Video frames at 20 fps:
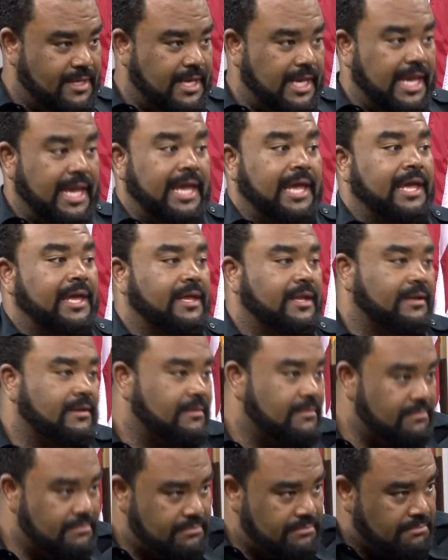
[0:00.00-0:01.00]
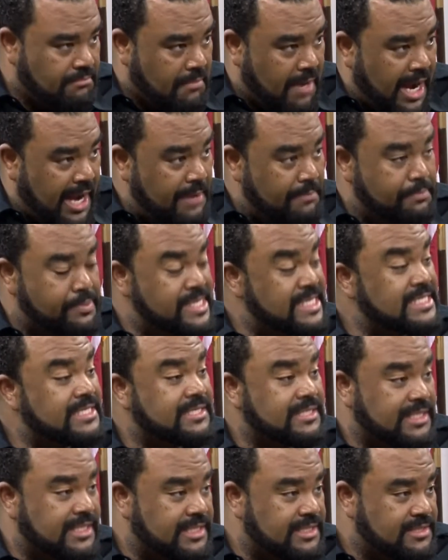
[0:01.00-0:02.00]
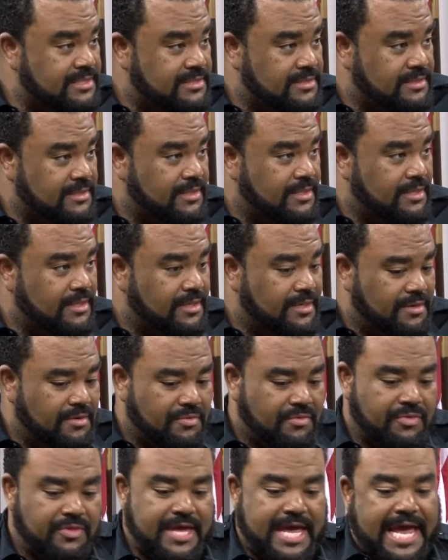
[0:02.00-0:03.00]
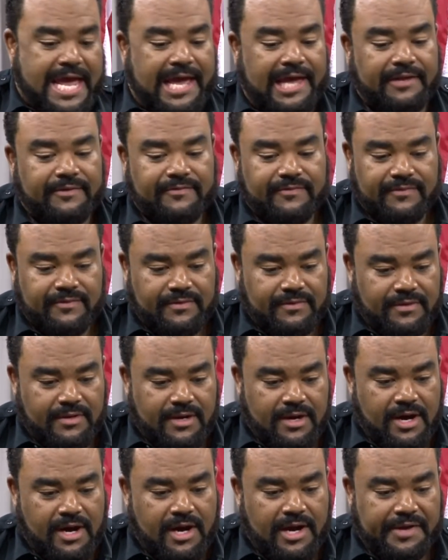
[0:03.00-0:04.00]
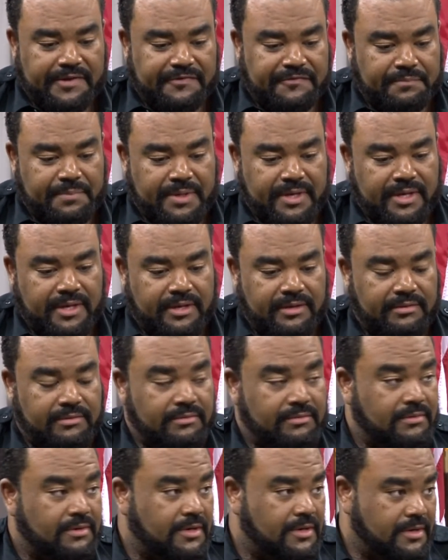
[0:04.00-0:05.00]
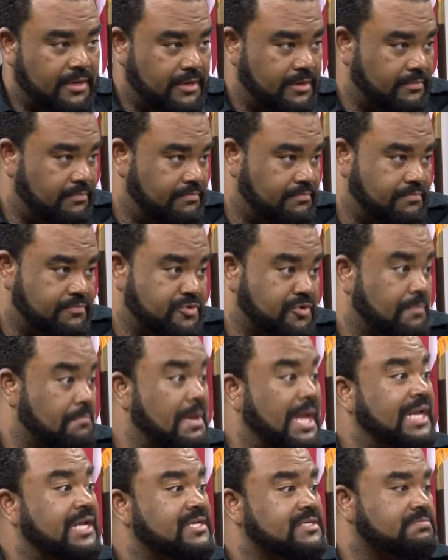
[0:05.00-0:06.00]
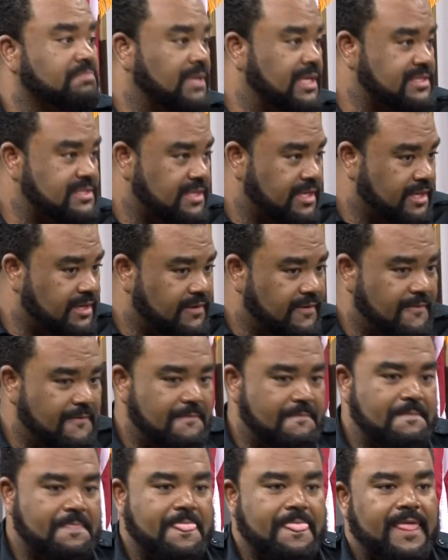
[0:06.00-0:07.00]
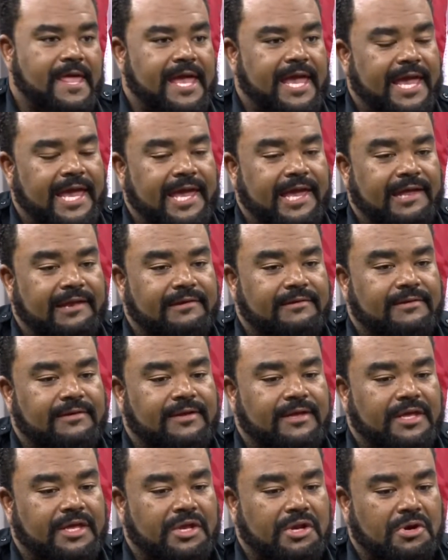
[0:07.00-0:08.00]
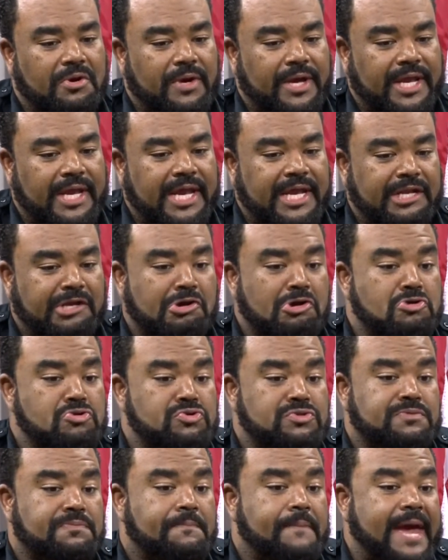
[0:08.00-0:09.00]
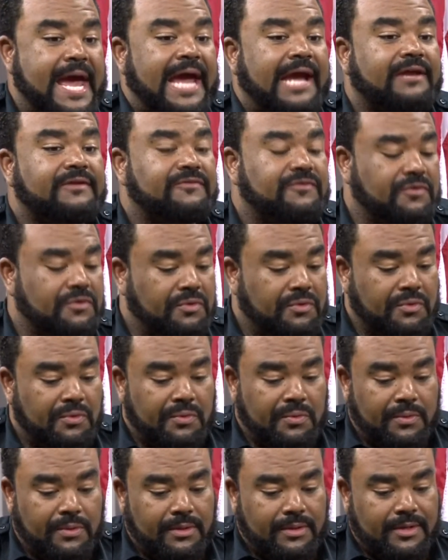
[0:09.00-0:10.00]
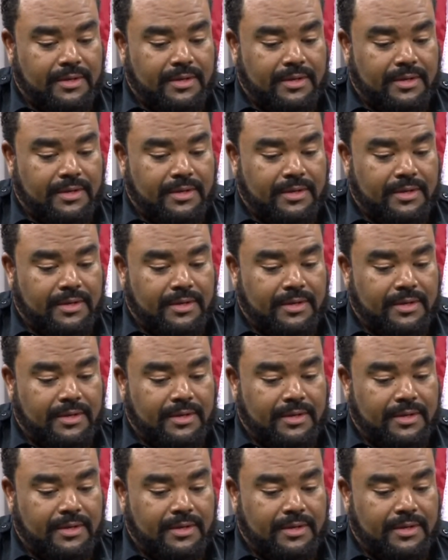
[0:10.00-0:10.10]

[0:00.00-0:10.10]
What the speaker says: in my business that has been a tremendous blessing. And it goes back to